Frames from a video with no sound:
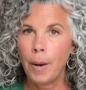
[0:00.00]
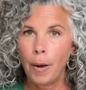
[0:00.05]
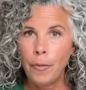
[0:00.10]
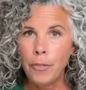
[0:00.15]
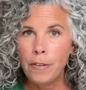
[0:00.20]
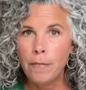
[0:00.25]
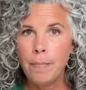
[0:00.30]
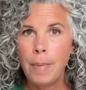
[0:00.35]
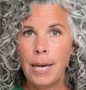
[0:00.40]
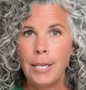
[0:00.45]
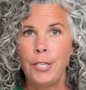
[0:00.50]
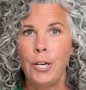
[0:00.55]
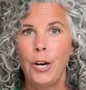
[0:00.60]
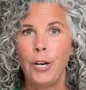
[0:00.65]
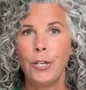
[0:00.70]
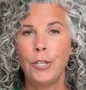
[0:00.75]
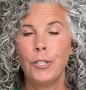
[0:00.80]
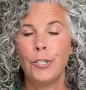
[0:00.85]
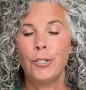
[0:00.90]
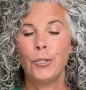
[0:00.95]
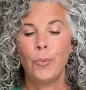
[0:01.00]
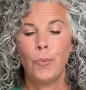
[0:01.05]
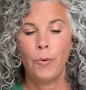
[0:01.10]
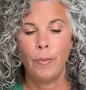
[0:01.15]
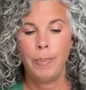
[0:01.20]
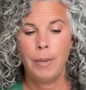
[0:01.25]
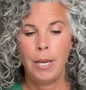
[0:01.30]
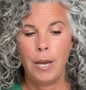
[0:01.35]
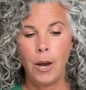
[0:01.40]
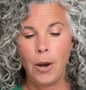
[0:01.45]
Both of my daughters will
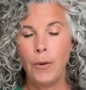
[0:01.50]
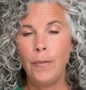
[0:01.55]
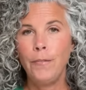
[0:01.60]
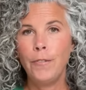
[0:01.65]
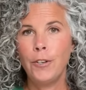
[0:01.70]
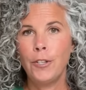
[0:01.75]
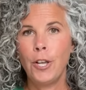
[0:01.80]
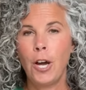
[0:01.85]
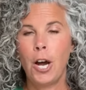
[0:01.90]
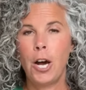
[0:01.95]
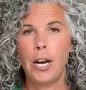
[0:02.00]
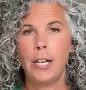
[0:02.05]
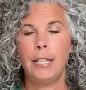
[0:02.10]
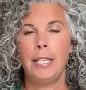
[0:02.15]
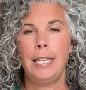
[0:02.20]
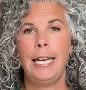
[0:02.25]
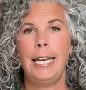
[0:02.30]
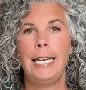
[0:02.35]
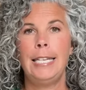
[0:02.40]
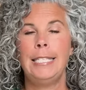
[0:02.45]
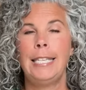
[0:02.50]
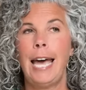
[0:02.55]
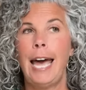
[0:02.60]
be home for the holidays.